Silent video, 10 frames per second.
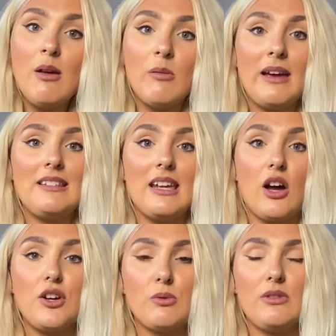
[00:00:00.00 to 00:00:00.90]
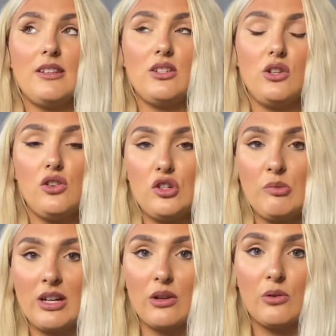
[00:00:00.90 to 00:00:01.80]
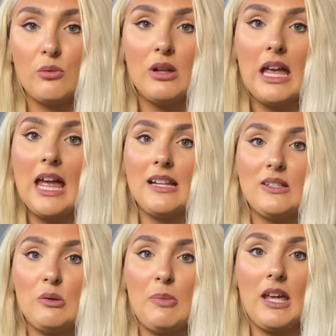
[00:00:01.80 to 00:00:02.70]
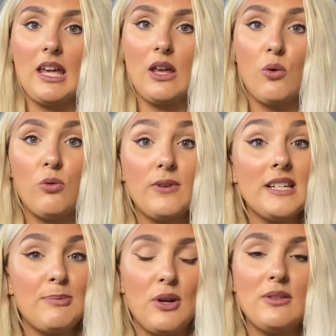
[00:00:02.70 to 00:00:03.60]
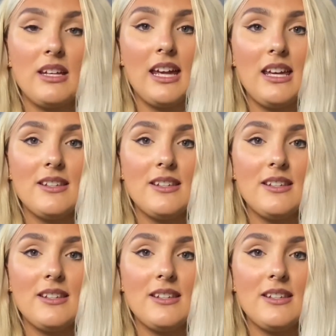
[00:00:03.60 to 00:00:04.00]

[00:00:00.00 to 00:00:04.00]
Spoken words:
But basically I just want this YouTube channel to be all things beauty.